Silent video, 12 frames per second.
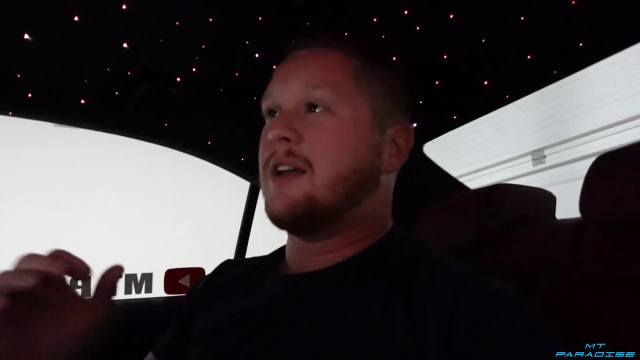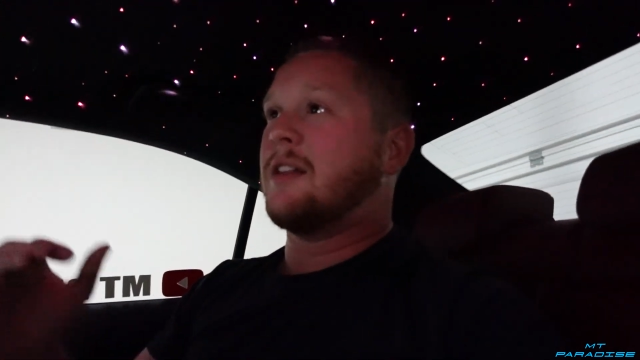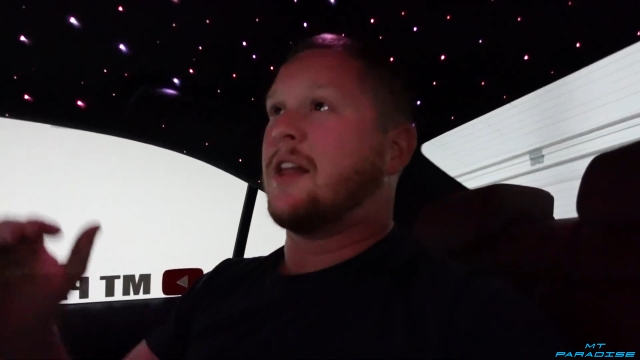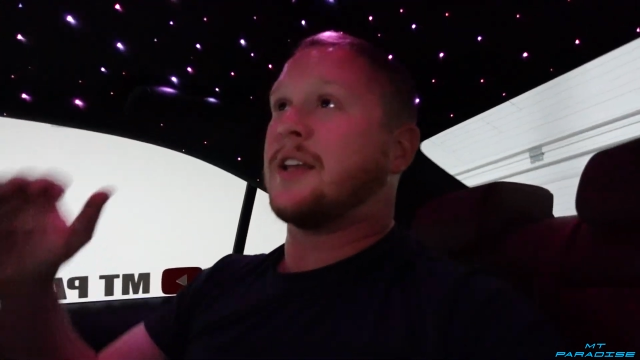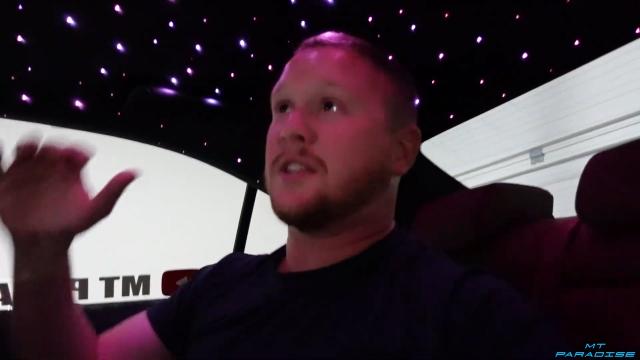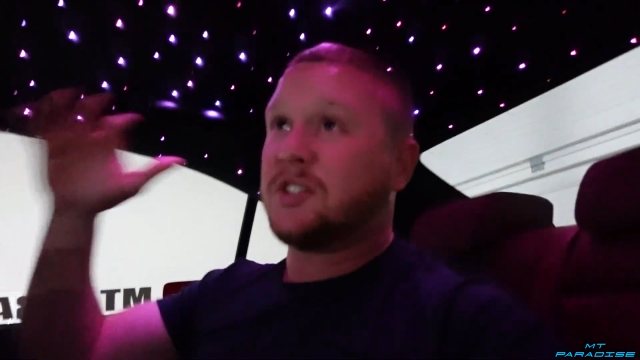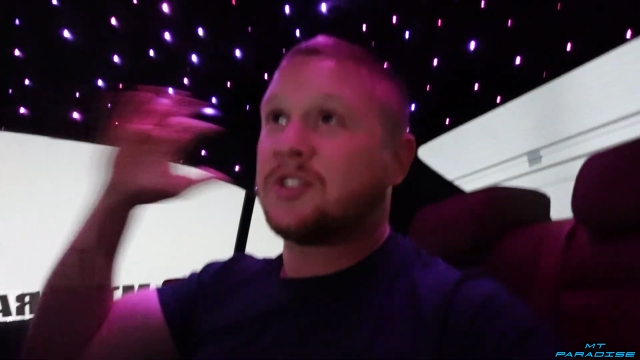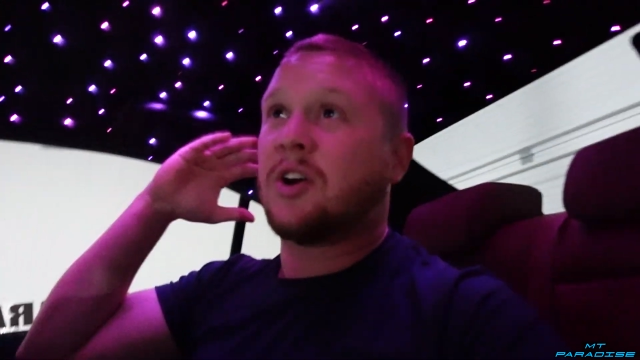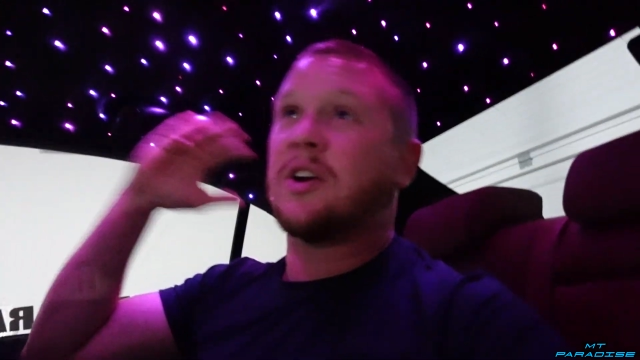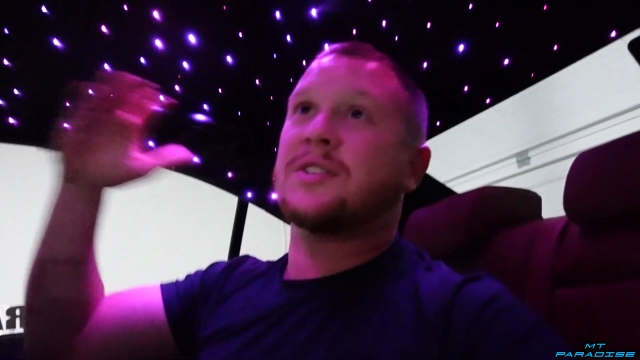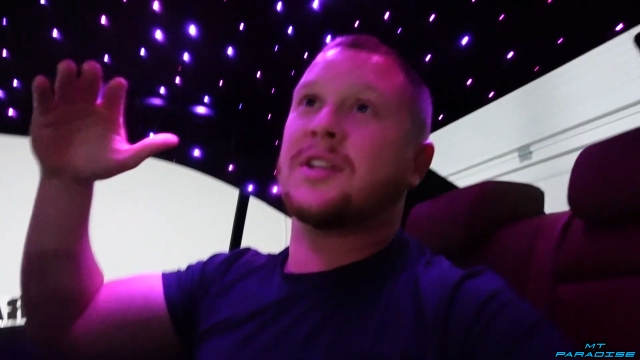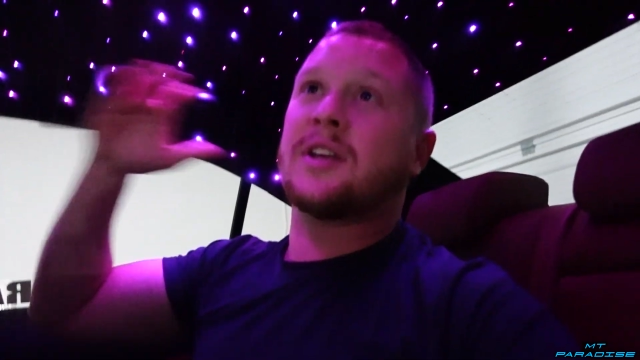like the
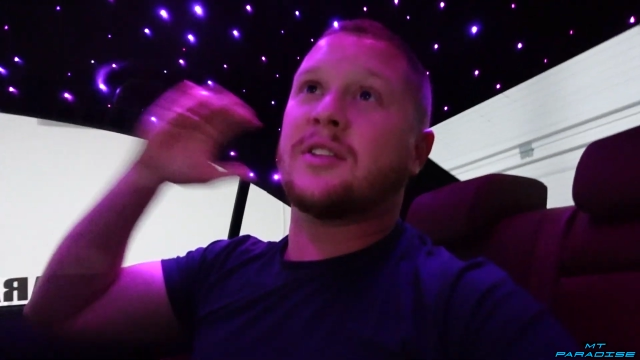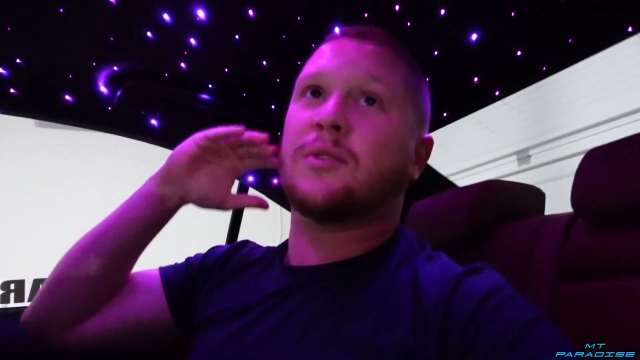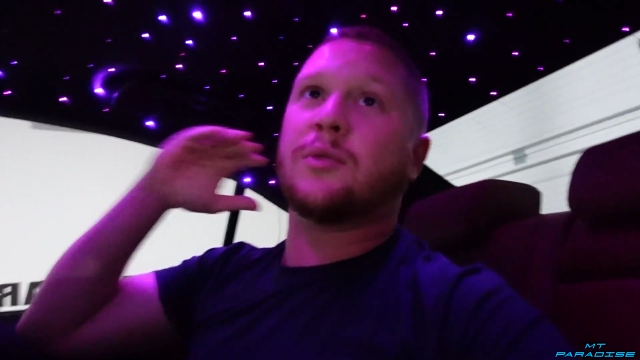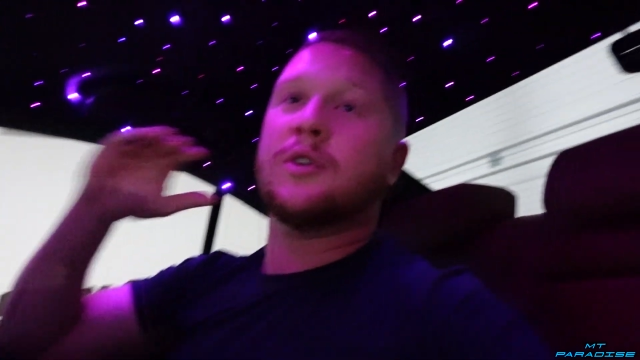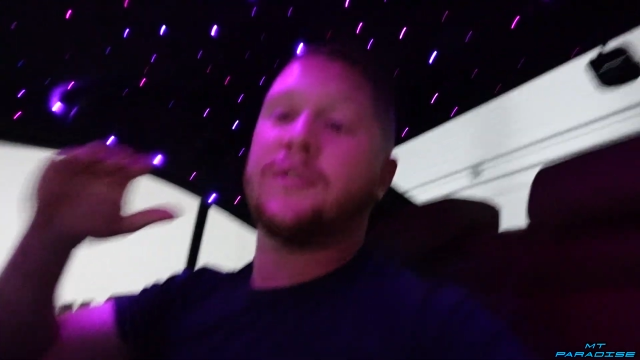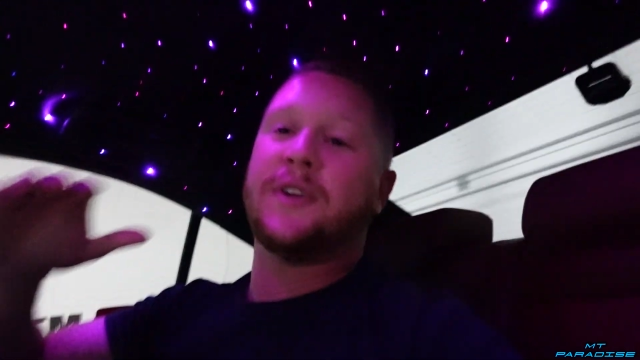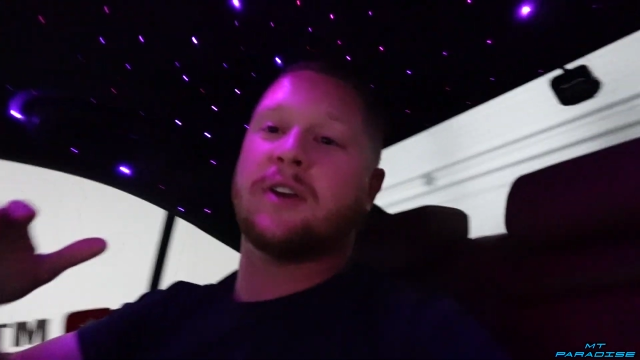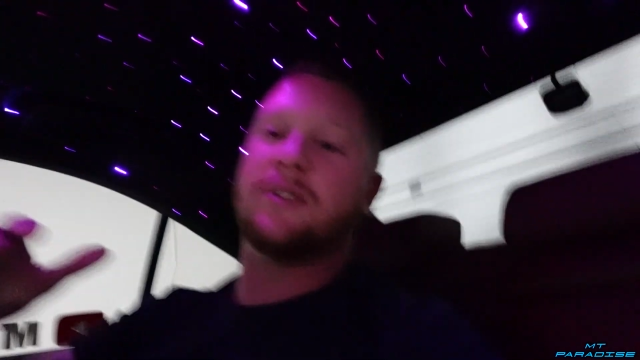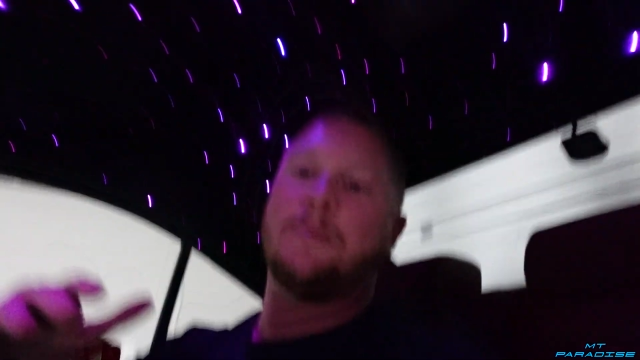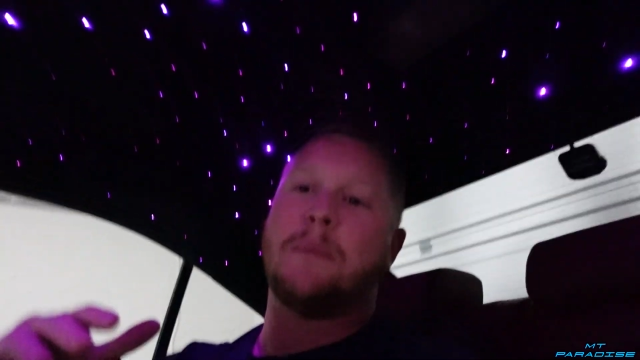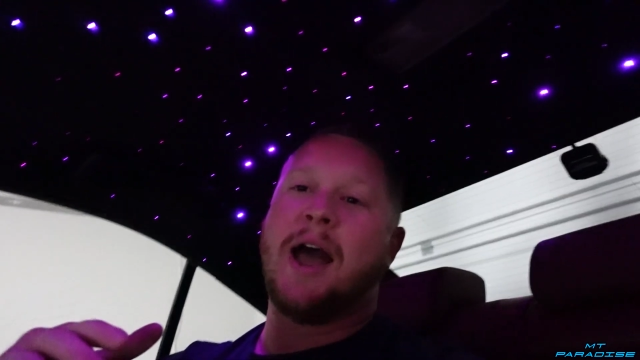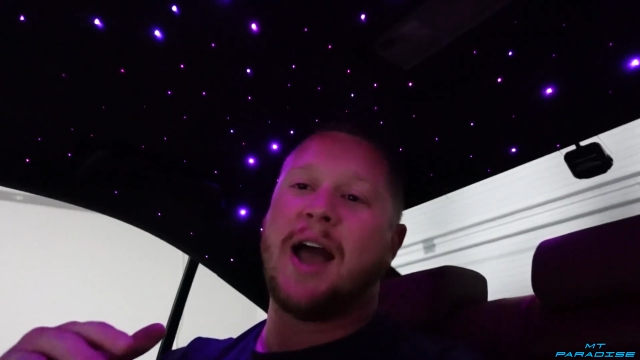stars like in the roof here in
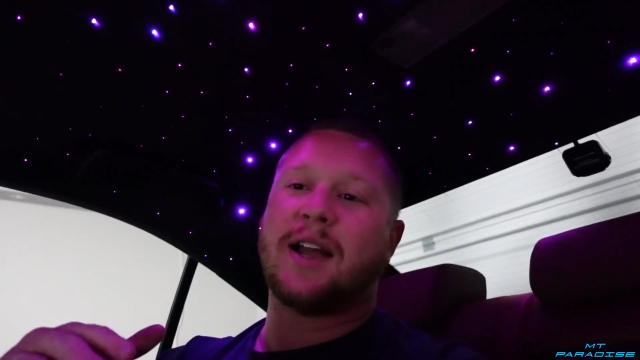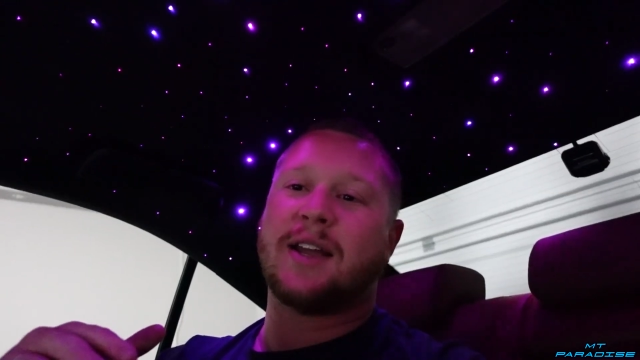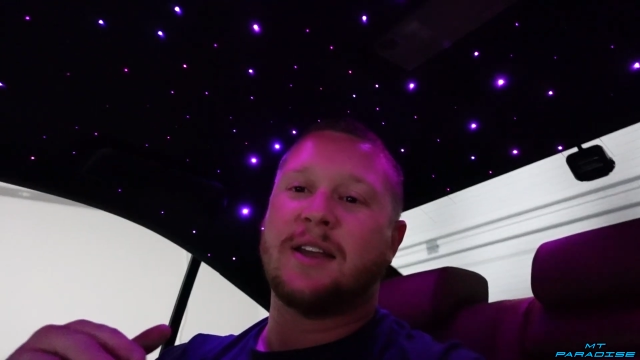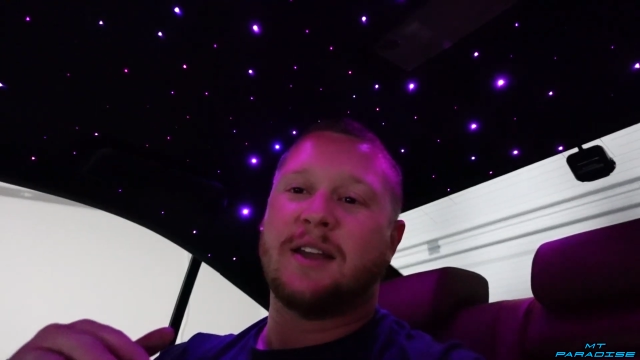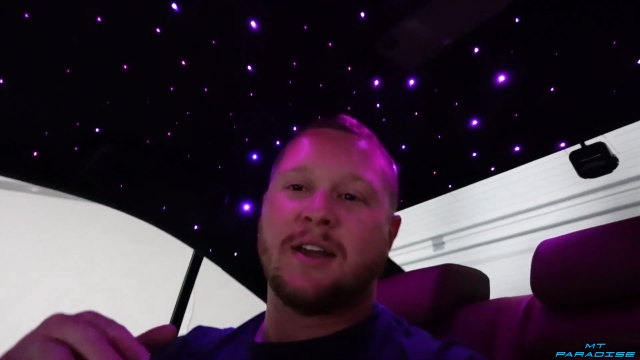the back,